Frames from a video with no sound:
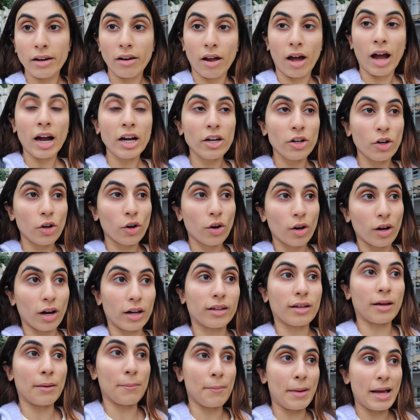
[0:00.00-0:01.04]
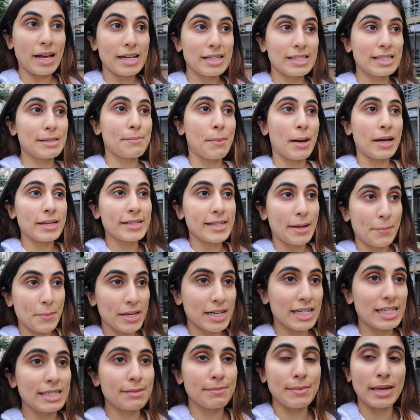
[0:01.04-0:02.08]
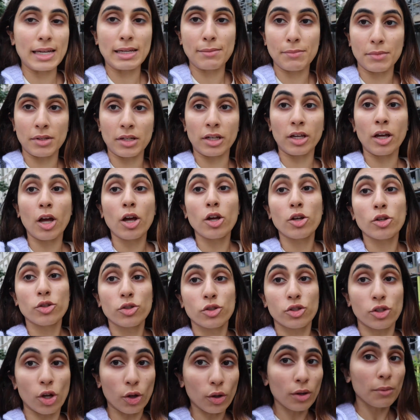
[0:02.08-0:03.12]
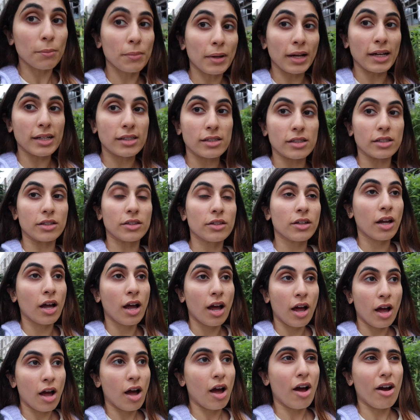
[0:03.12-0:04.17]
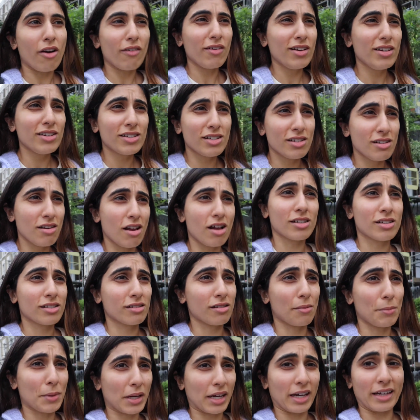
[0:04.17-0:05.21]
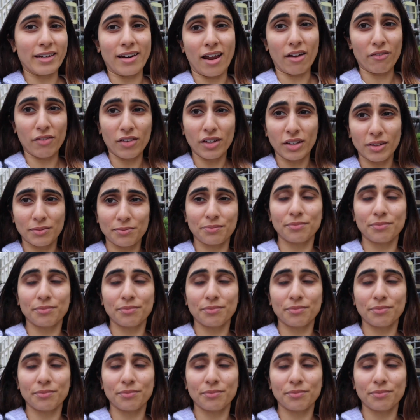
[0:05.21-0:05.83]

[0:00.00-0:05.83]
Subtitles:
And I look like a mess. The pandemic has made me so complacent. I really need to learn to stop making an effort.